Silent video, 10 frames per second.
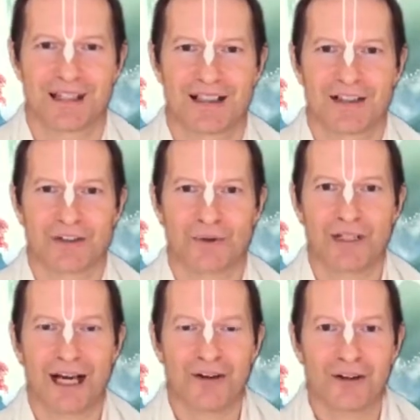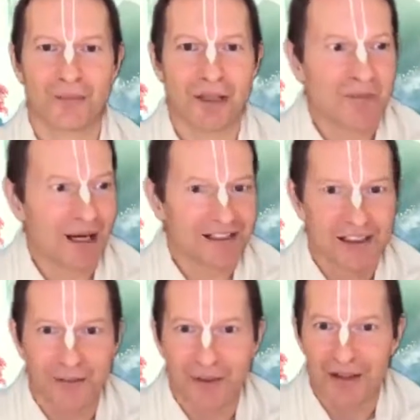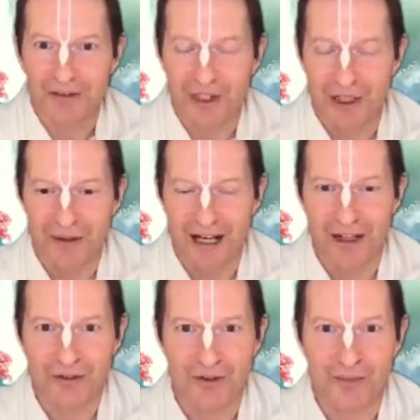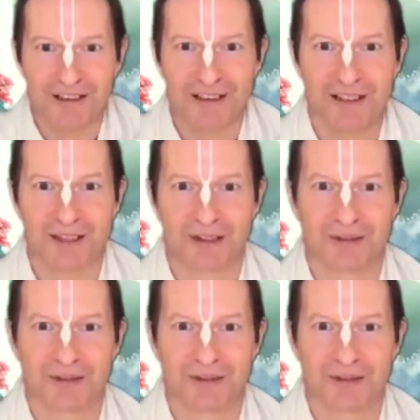So now the Brijbasi is about to come out from under the hill.